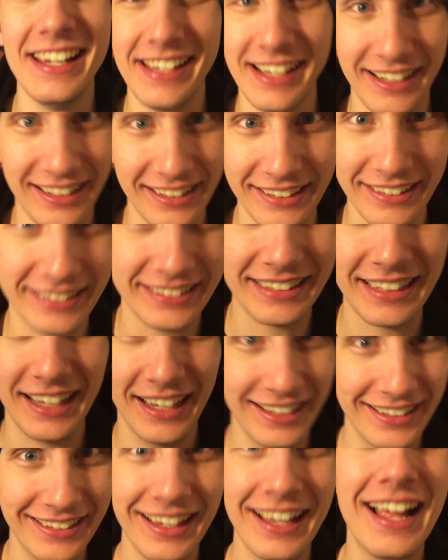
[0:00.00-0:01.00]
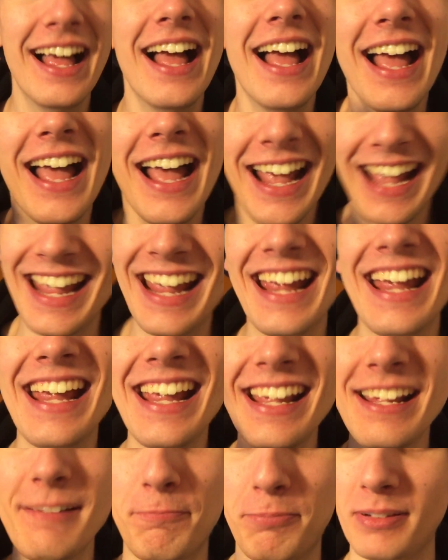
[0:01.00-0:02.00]
that Nicolas Cage.
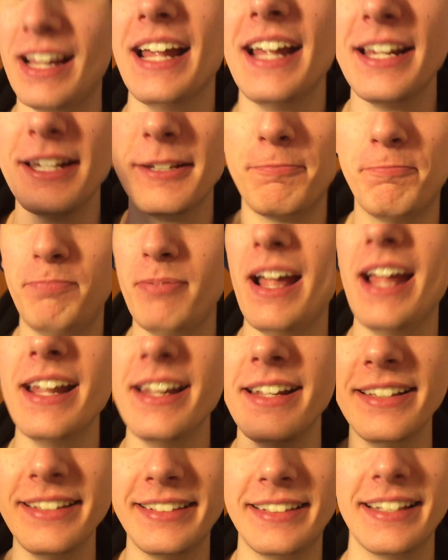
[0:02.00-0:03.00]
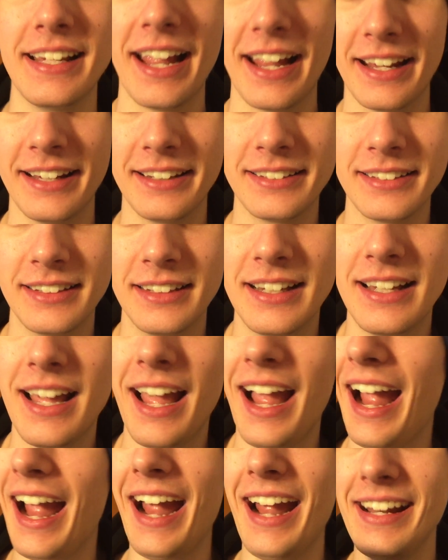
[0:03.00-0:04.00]
He plays Ben Tate,
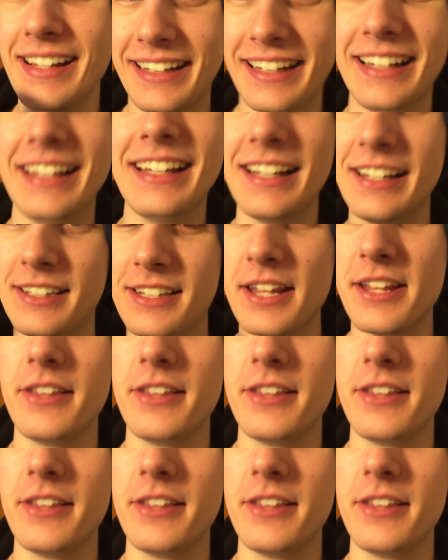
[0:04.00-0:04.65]
and he is